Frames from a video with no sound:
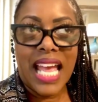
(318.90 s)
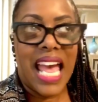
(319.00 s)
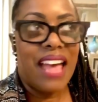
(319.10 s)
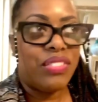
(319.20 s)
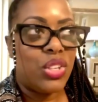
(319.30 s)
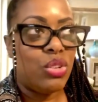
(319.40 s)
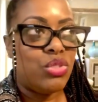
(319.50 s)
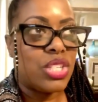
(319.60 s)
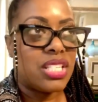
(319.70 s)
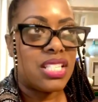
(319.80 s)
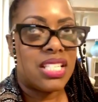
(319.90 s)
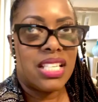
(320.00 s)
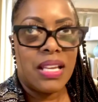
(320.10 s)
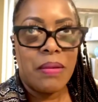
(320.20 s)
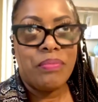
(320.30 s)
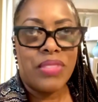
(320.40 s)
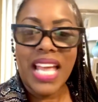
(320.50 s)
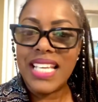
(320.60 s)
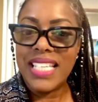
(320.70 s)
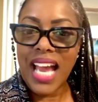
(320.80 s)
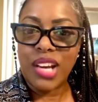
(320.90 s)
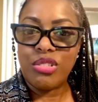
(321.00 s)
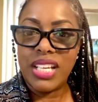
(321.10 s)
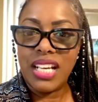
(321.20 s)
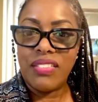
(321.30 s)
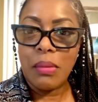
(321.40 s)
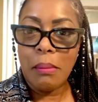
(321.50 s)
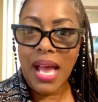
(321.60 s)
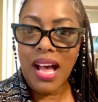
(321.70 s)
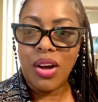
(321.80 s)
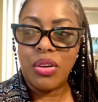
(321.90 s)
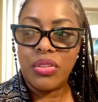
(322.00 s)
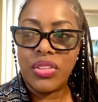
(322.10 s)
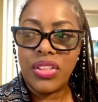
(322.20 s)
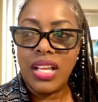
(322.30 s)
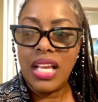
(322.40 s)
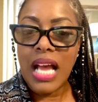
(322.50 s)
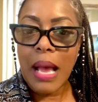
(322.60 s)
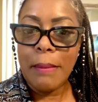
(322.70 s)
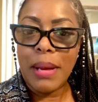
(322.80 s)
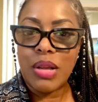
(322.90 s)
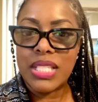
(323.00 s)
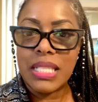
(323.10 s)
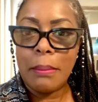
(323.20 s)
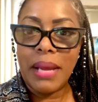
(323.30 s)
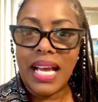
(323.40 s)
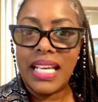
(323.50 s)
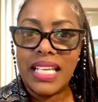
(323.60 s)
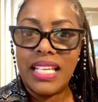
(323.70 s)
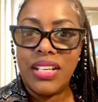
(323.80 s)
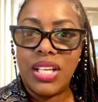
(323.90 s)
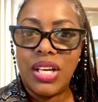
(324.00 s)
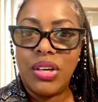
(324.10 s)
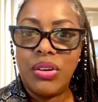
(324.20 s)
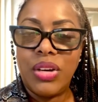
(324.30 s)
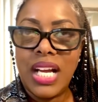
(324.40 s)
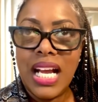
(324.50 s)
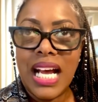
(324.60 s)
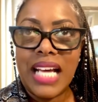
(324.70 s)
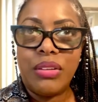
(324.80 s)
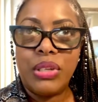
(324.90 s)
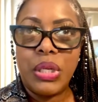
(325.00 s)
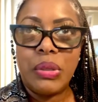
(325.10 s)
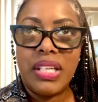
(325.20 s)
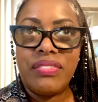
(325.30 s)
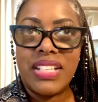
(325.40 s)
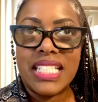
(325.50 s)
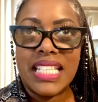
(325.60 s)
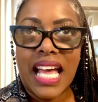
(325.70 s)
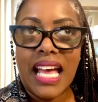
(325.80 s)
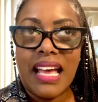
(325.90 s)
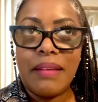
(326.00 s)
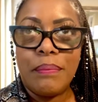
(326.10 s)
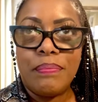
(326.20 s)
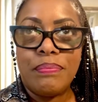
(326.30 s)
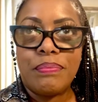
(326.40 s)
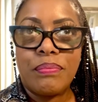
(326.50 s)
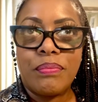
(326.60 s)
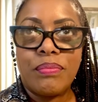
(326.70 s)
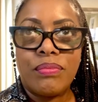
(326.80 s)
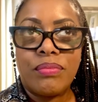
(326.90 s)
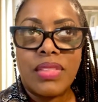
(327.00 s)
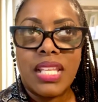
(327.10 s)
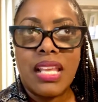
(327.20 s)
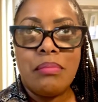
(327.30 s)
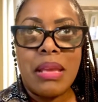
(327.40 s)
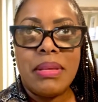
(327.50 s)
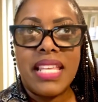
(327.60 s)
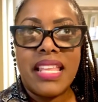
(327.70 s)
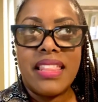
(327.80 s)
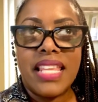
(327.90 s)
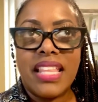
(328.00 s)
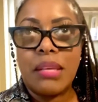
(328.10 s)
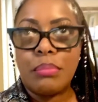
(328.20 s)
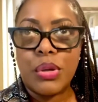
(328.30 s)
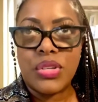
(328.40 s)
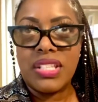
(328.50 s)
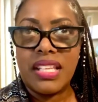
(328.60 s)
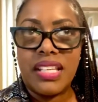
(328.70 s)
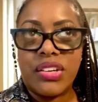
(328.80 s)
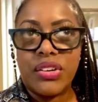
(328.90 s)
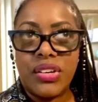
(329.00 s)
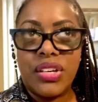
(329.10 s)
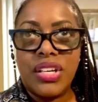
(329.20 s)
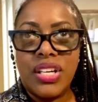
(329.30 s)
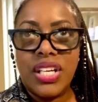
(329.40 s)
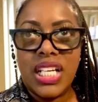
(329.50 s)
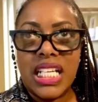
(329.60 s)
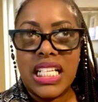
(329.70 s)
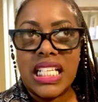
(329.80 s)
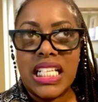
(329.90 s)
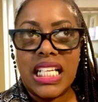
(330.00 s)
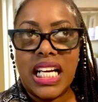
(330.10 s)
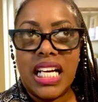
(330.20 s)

after you've just had diarrhea of the mouth about somebody? You know, I don't know if it's that maybe they think the person that they're uh,